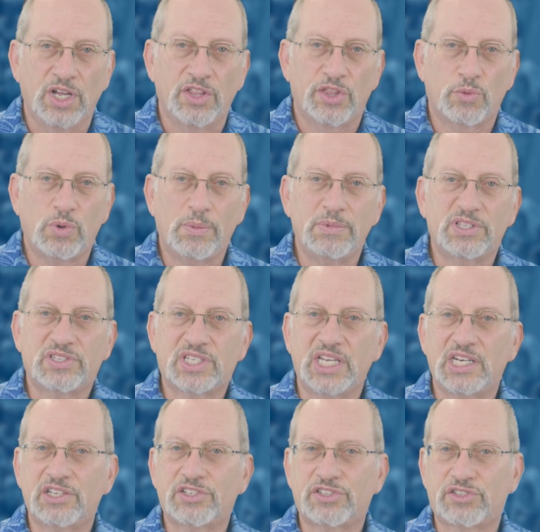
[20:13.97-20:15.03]
The Women's
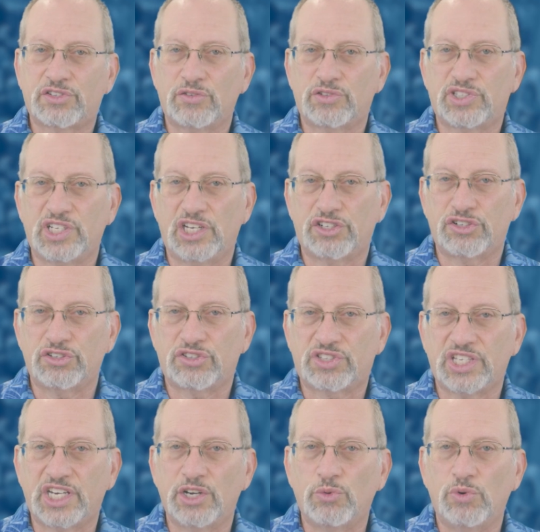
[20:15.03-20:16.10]
Tennis Association
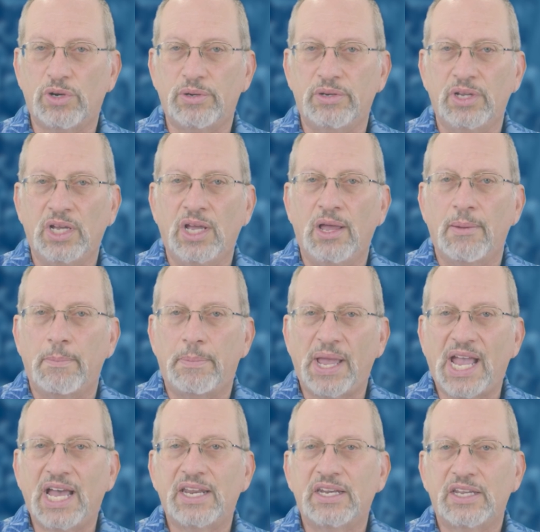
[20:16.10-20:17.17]
said it would
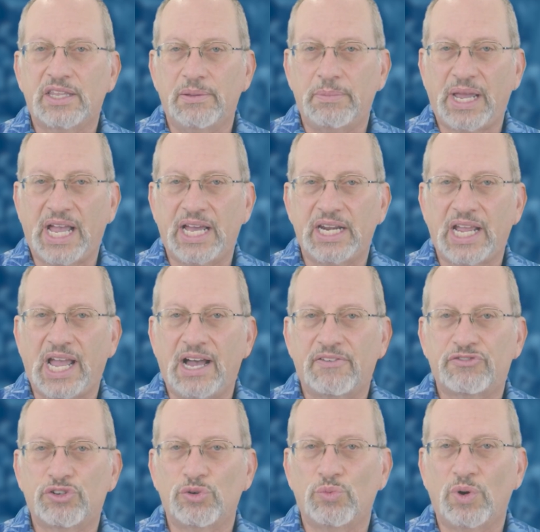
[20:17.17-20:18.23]
ban the man
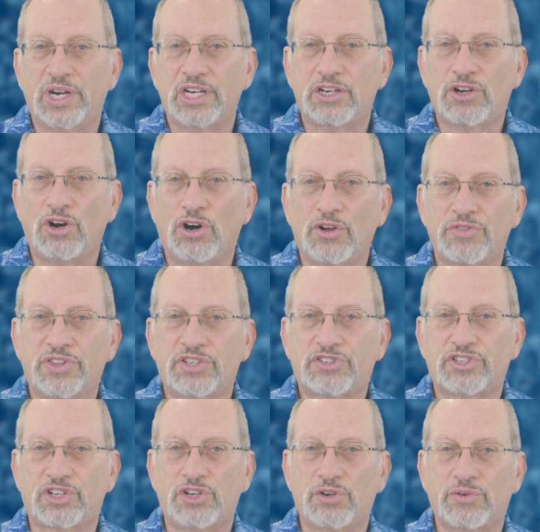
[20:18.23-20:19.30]
after what it called the
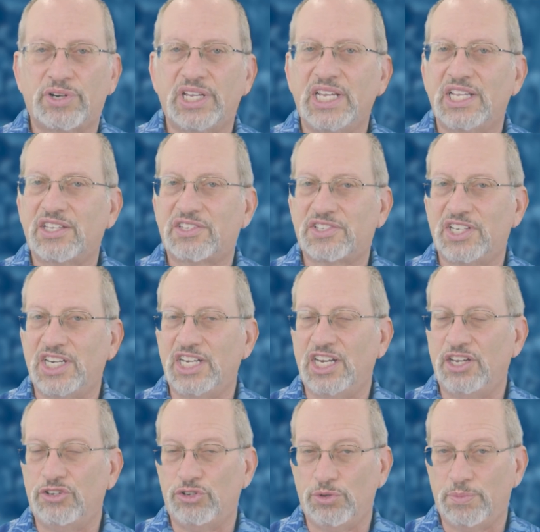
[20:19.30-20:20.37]
security incident
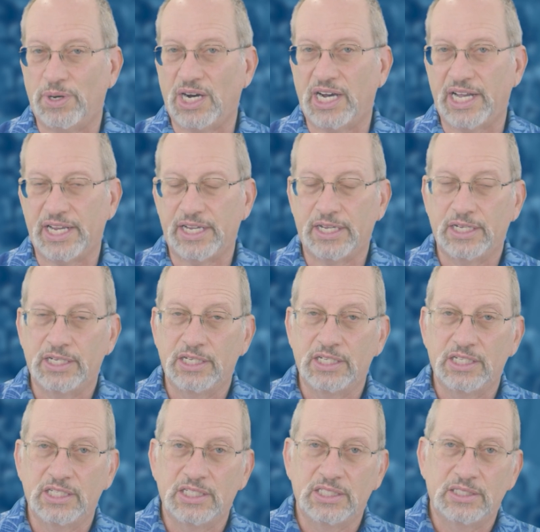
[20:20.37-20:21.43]
in Dubai.
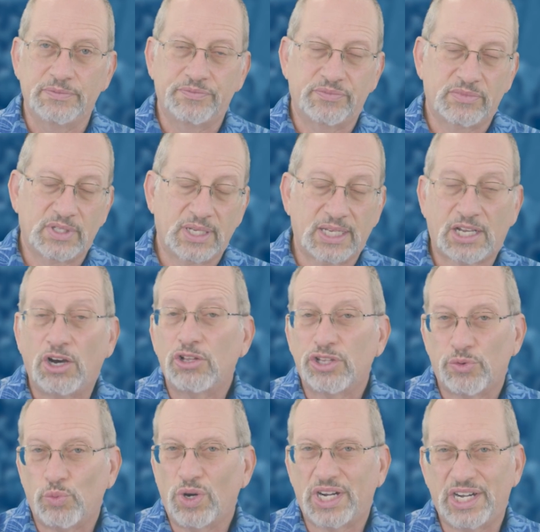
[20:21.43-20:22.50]
Call
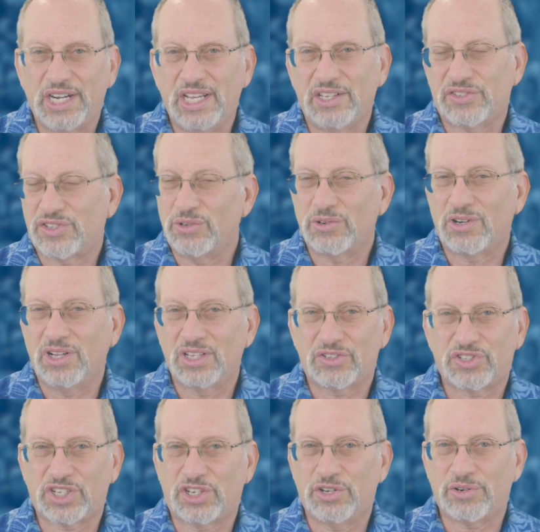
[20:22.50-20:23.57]
it what it is. Don't call it
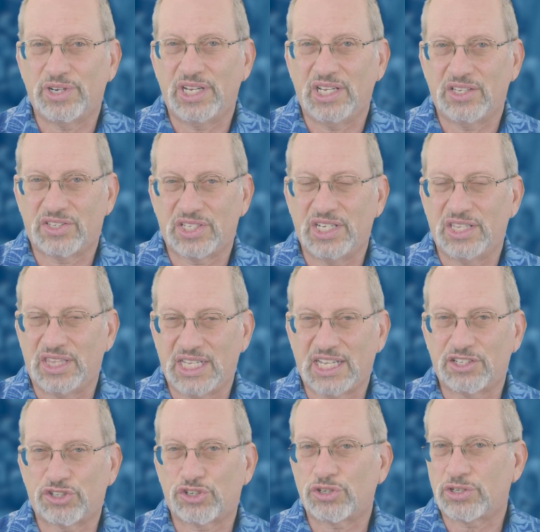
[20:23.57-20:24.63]
security incident.
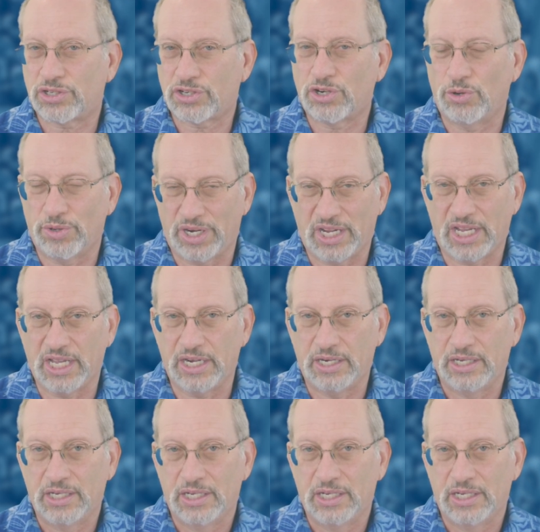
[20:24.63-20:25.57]
That's sugarcoating it.